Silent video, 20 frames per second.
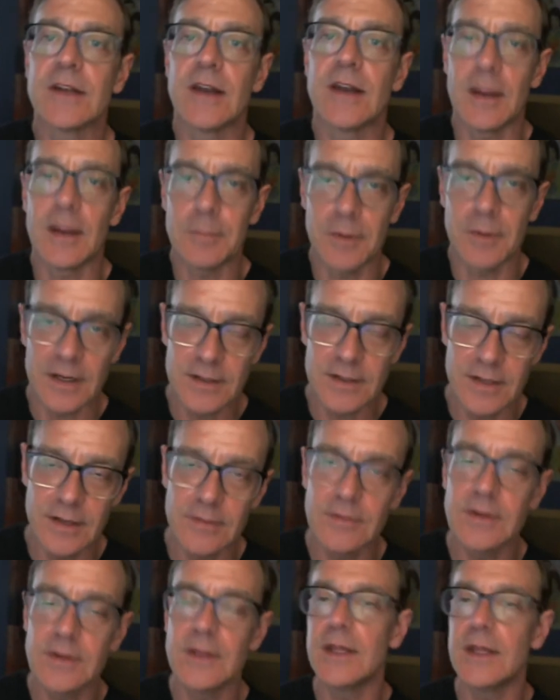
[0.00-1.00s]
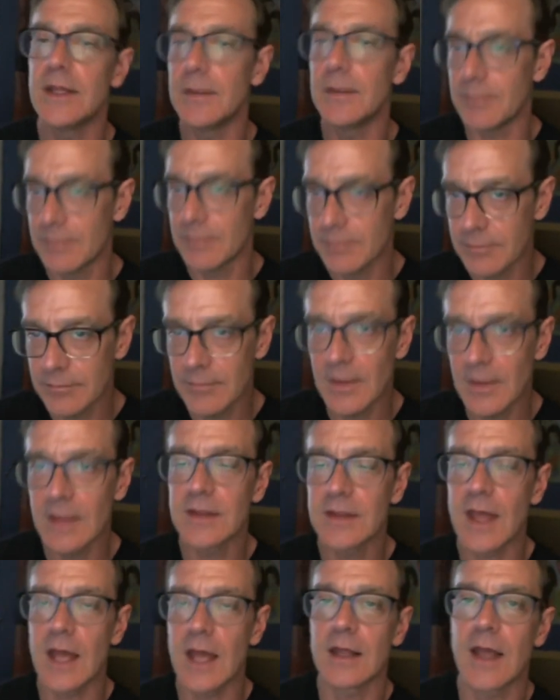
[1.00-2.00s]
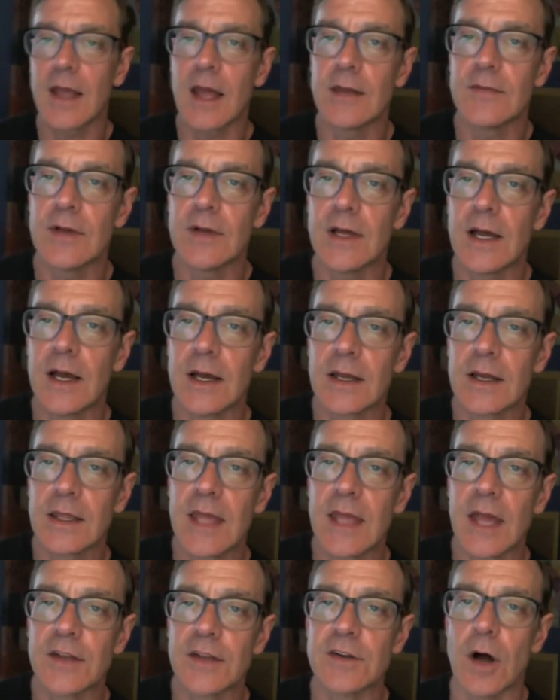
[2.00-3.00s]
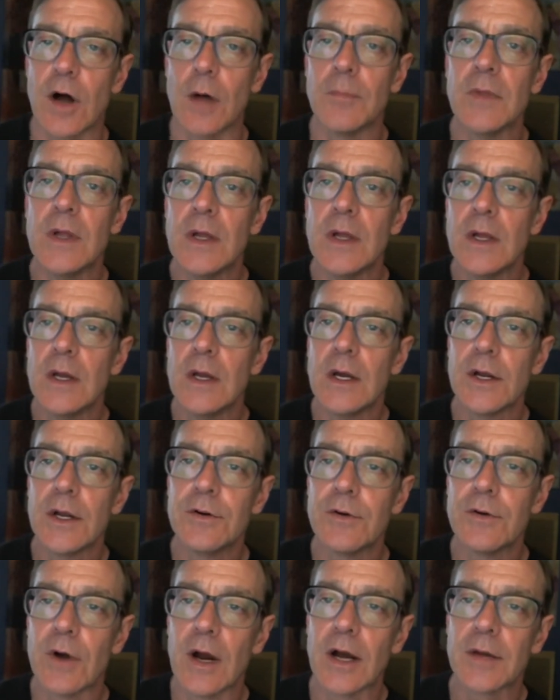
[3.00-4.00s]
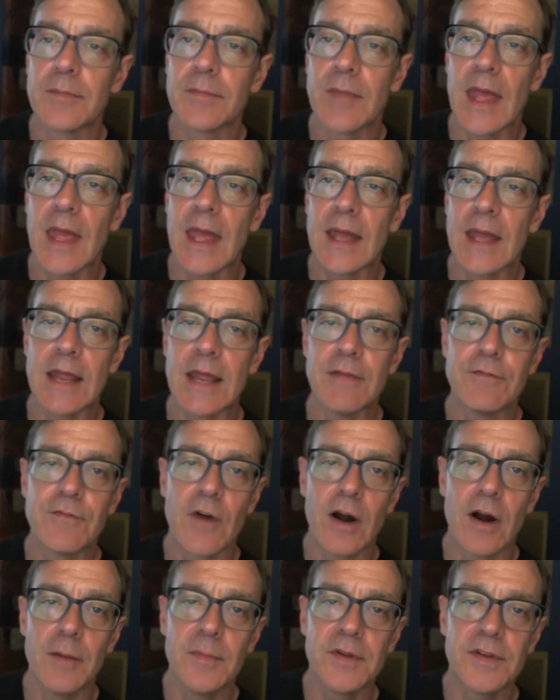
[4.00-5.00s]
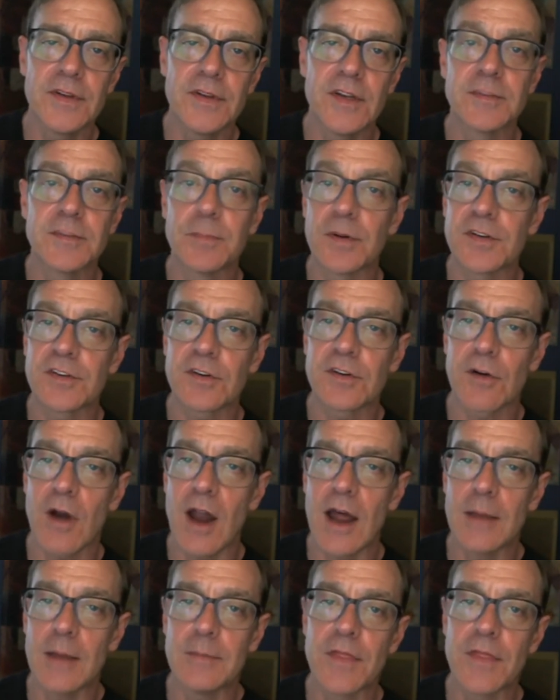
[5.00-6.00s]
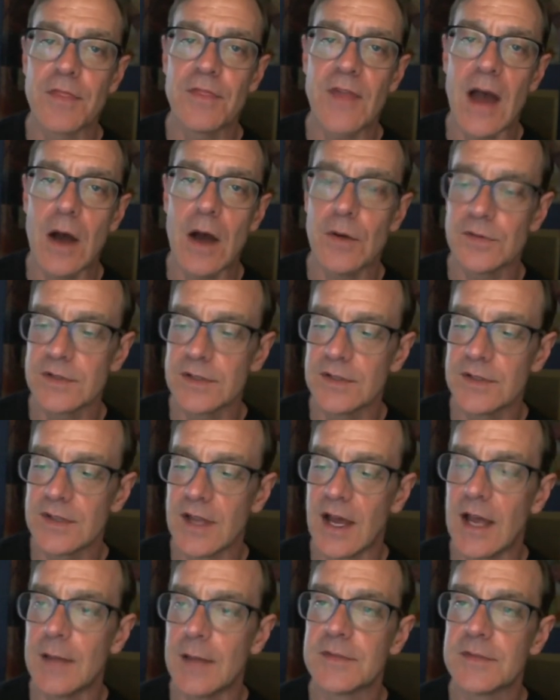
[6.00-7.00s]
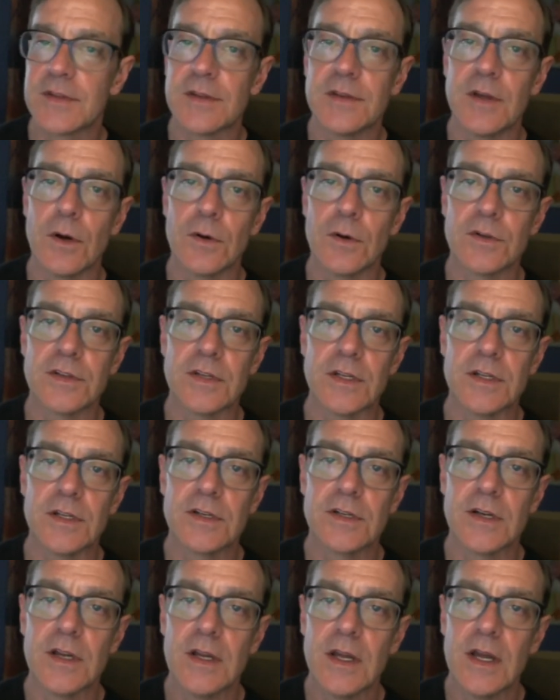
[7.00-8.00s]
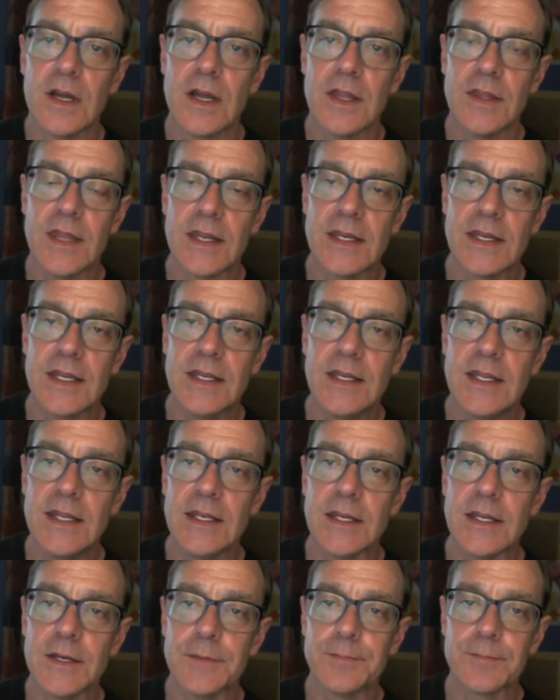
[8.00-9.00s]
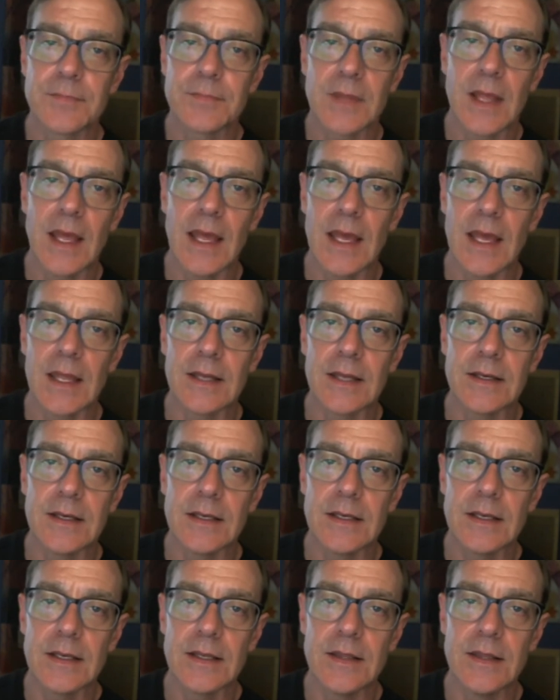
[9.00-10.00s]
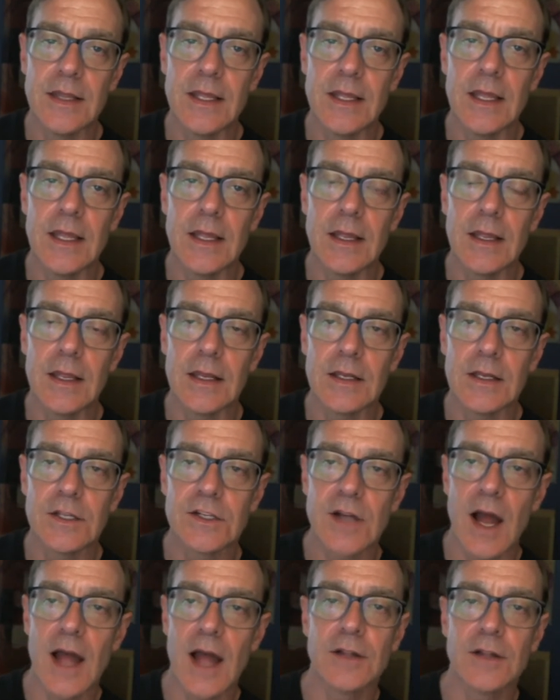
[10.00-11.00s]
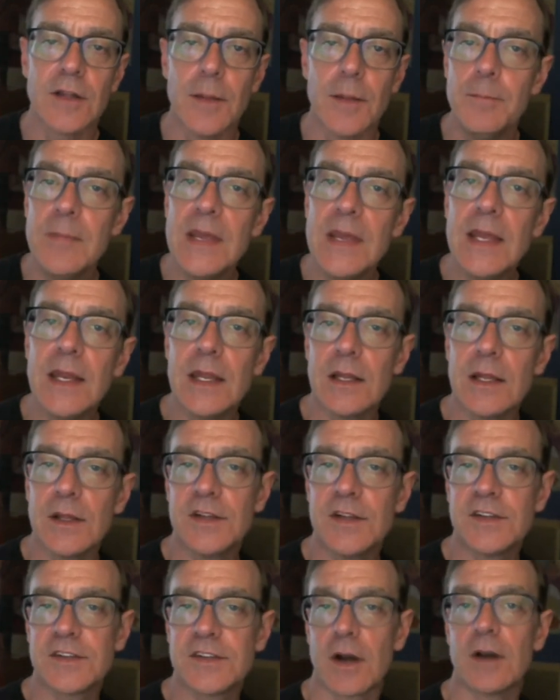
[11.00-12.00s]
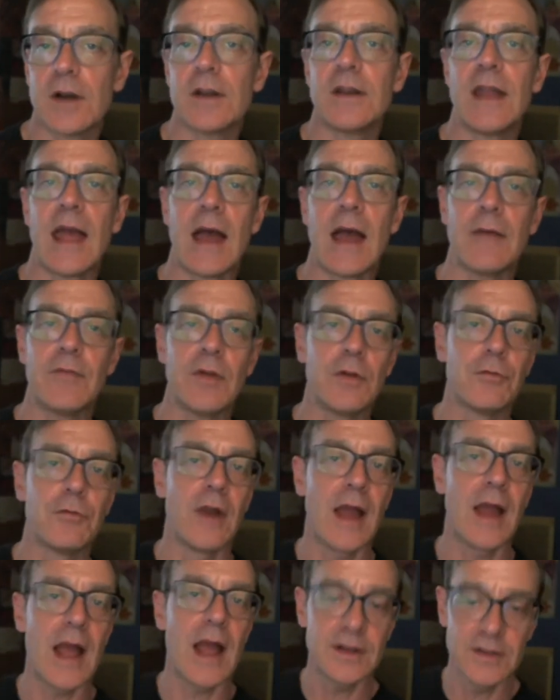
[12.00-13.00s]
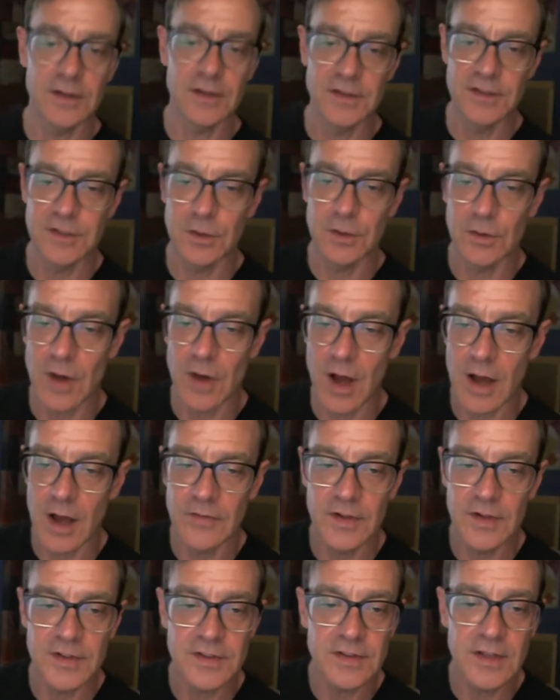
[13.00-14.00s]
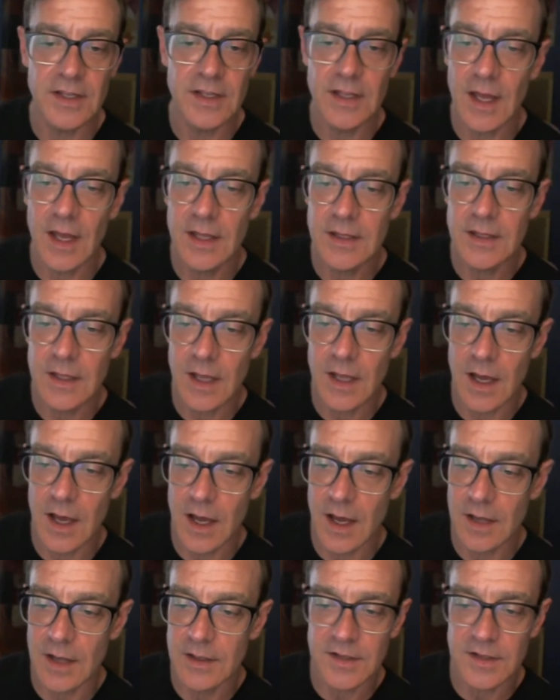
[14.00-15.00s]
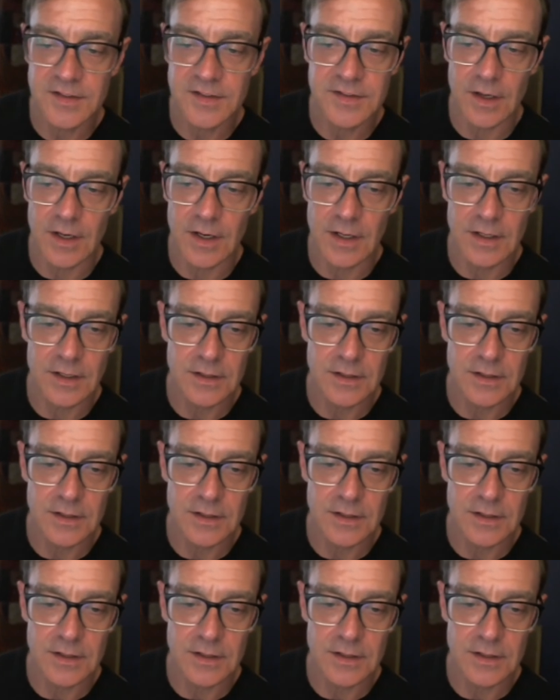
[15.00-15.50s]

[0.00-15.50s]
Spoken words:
hyperactivity. It's kind of a catch-all drug. And a pharmacist prescribed 1,000 times the dosage that he needed. And the child immediately started having reactions to it, obviously. Yes, Derek?